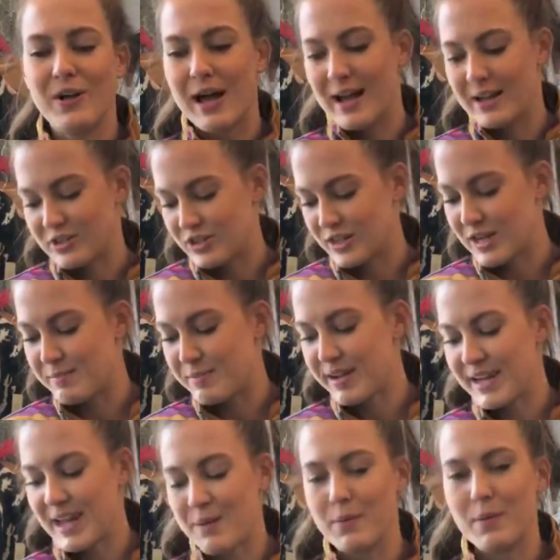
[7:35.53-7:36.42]
I actually got
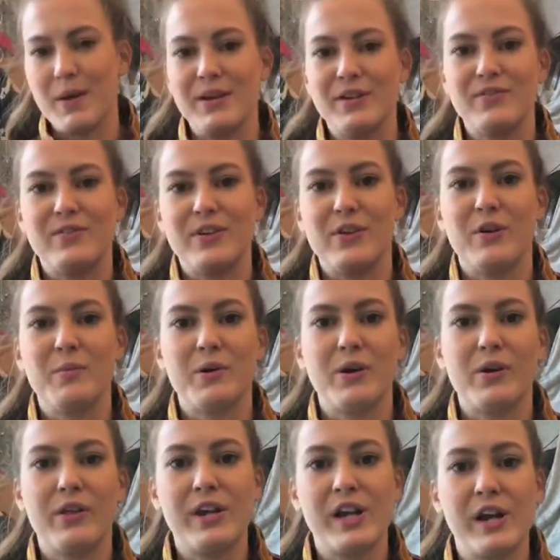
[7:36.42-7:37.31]
my cameraman to feel them
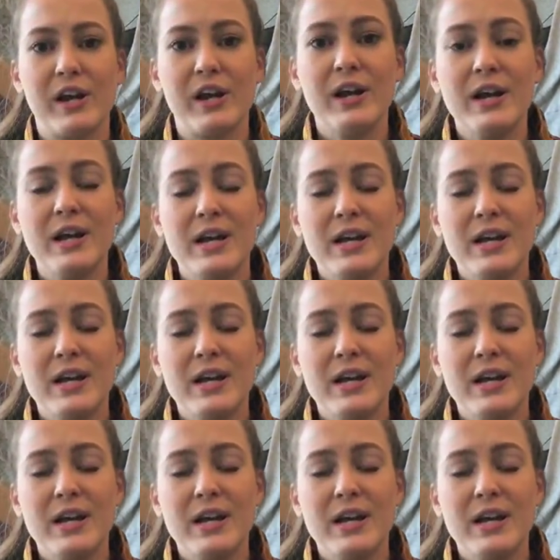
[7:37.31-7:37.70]
earlier